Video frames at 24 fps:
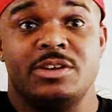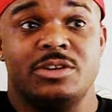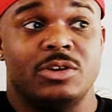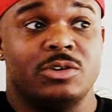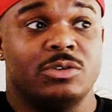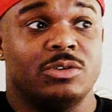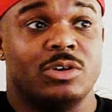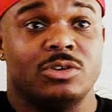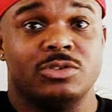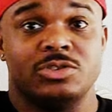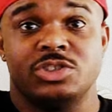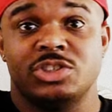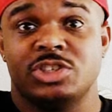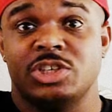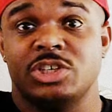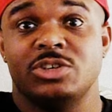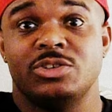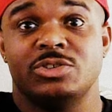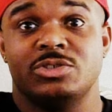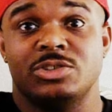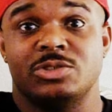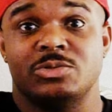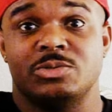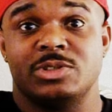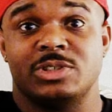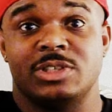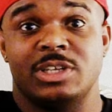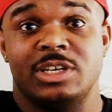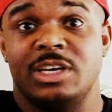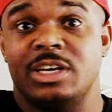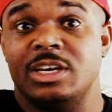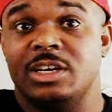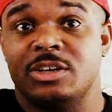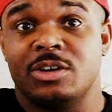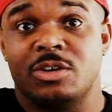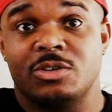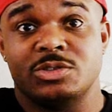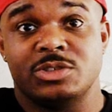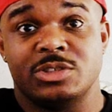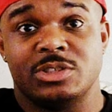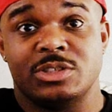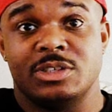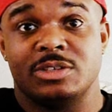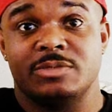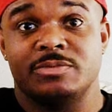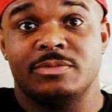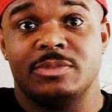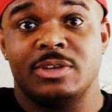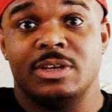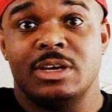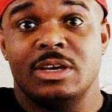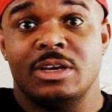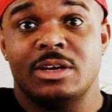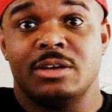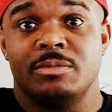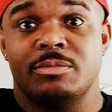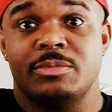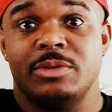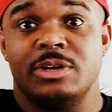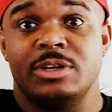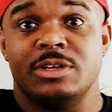You know, Coach Childress was the head coach of the Vikings.